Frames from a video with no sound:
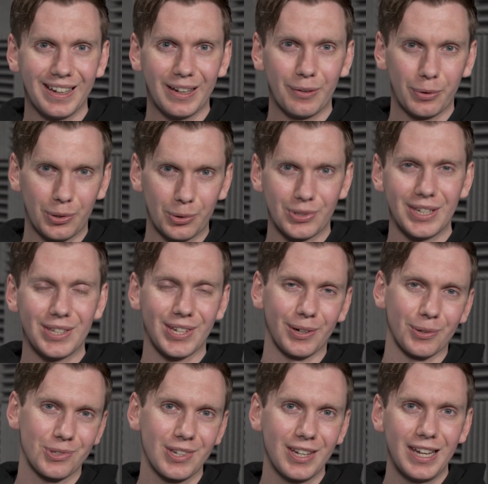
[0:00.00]
with your
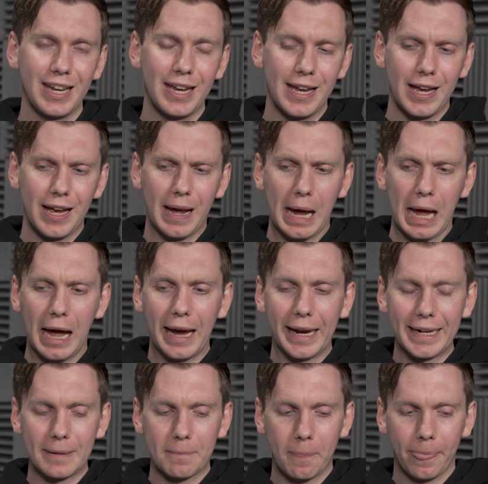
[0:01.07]
details.
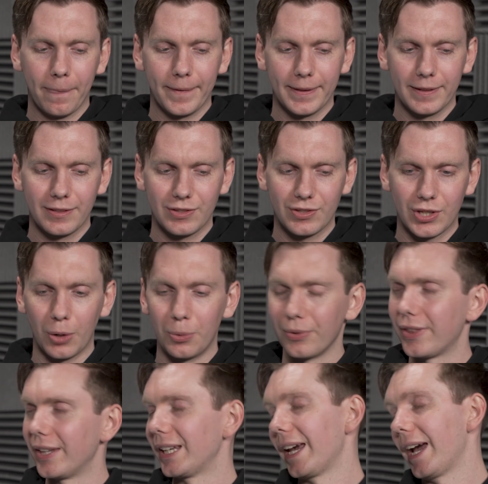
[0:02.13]
I don't
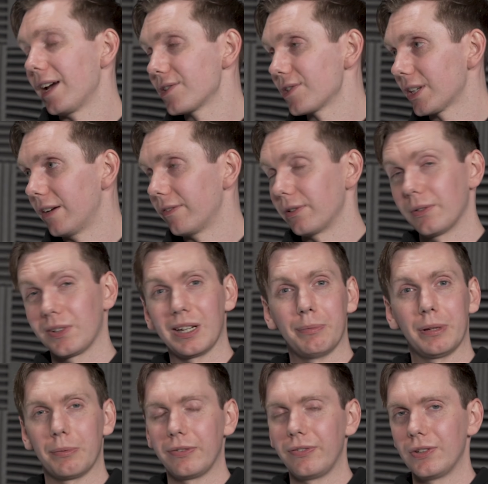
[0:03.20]
think it has to come from the
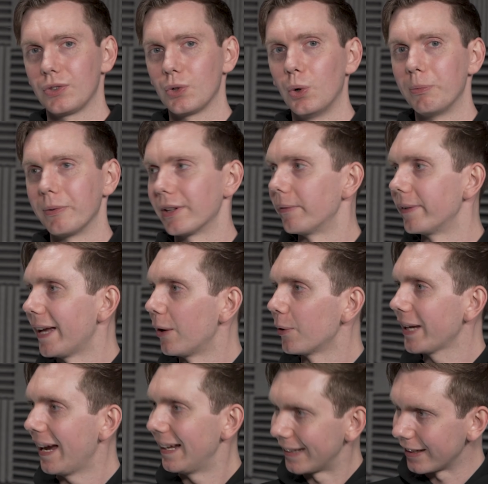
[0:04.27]
company. If you're dormant, how
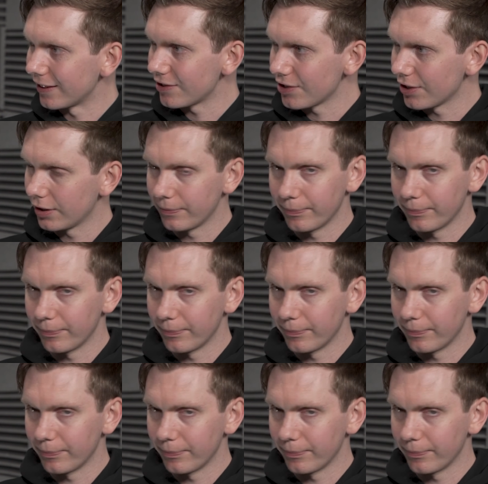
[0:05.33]
can it?